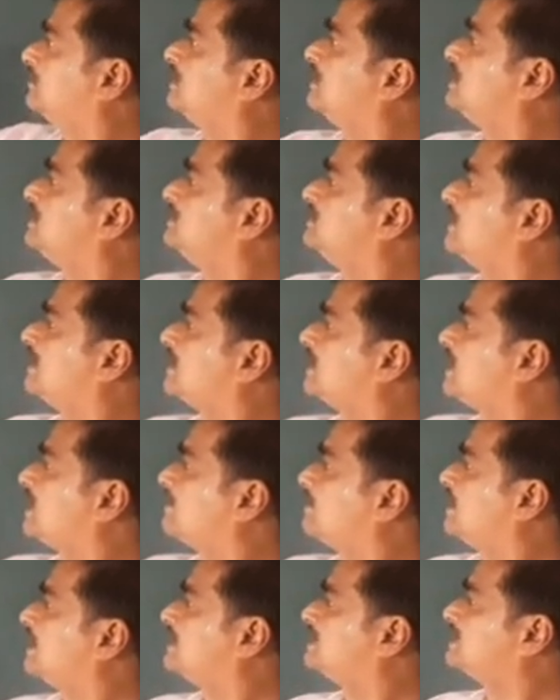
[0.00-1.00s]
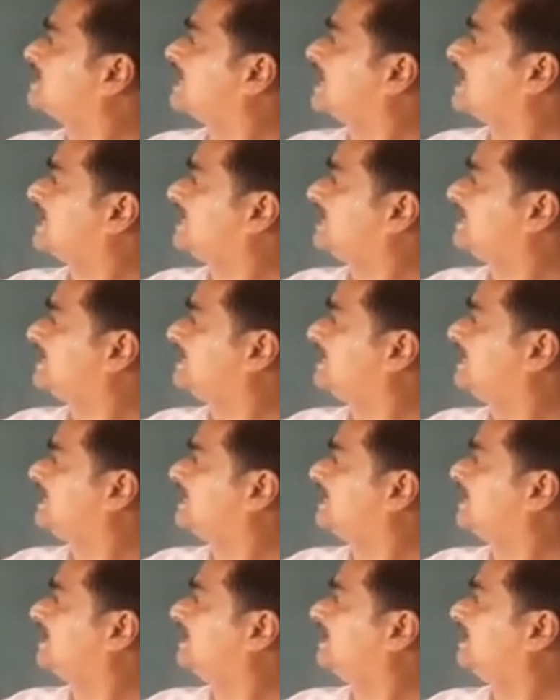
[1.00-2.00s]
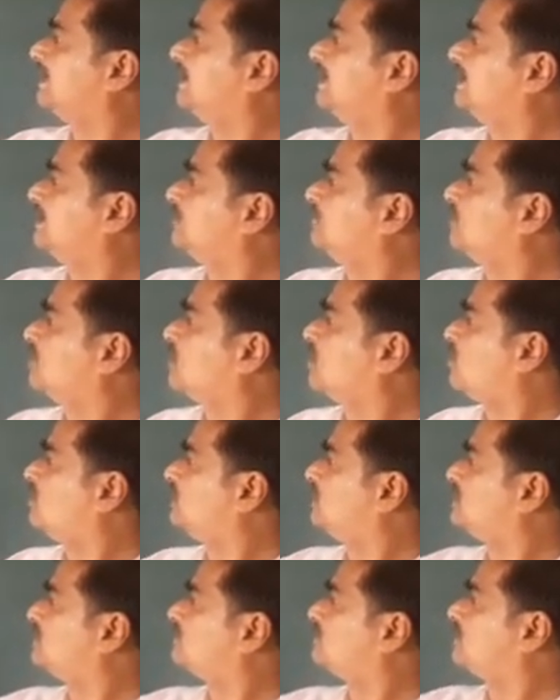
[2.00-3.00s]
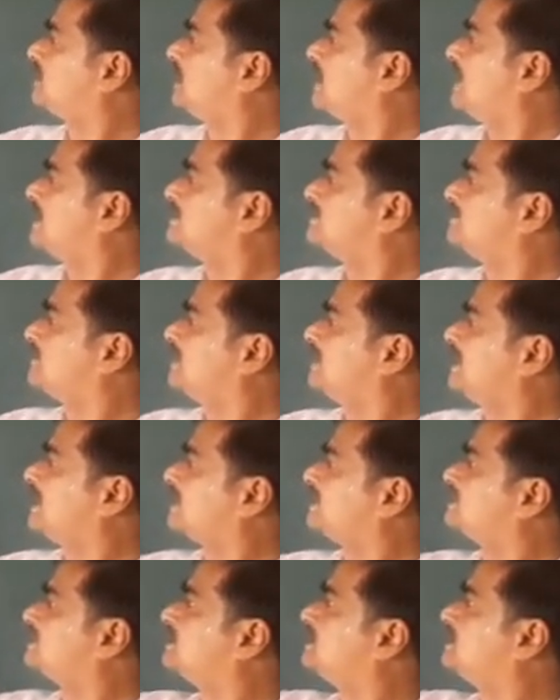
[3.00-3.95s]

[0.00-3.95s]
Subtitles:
this vector makes an angle theta, we call this one as Vx,